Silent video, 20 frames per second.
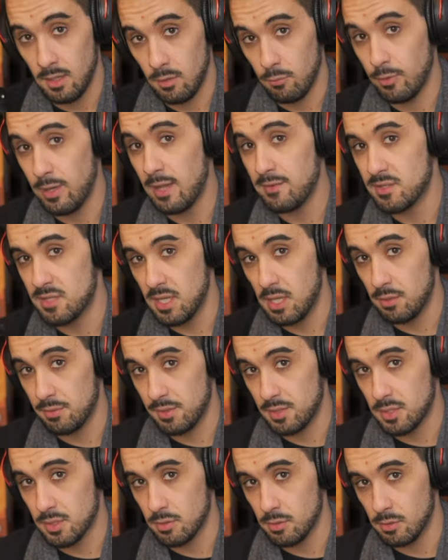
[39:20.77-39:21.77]
have seen on
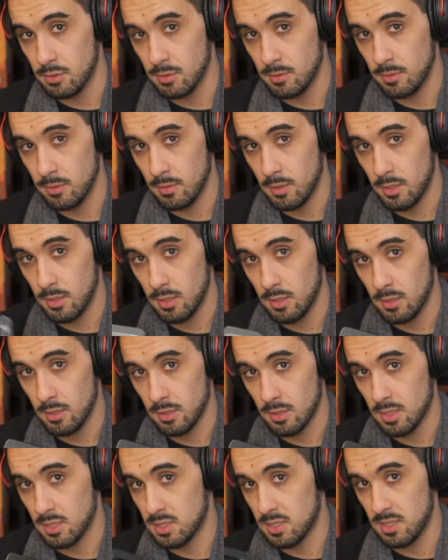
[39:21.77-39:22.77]
Discord,
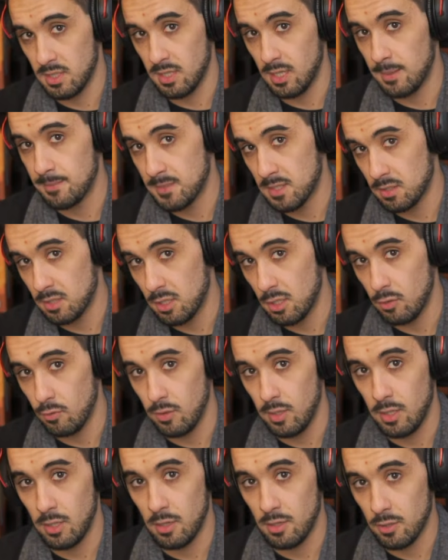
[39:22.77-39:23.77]
because CMs and
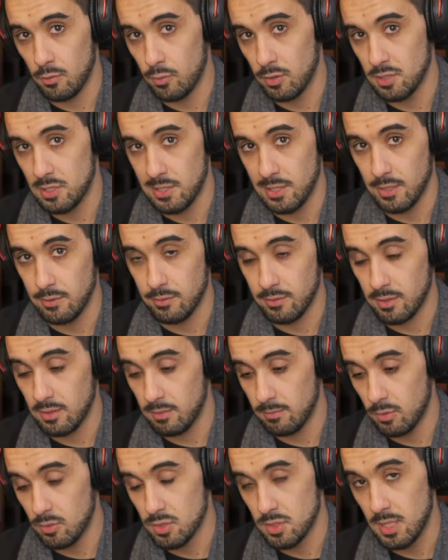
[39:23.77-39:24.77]
QA are the ones lingering in the
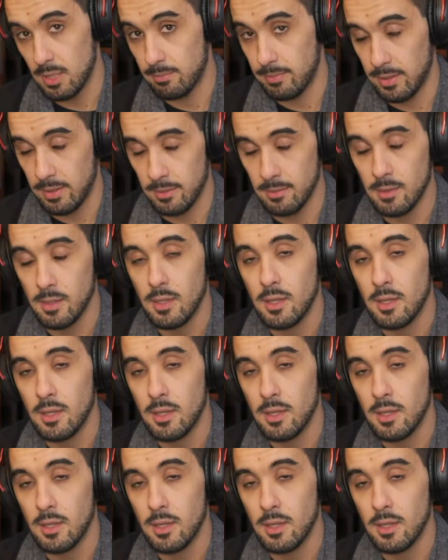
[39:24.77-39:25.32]
most, and Ben.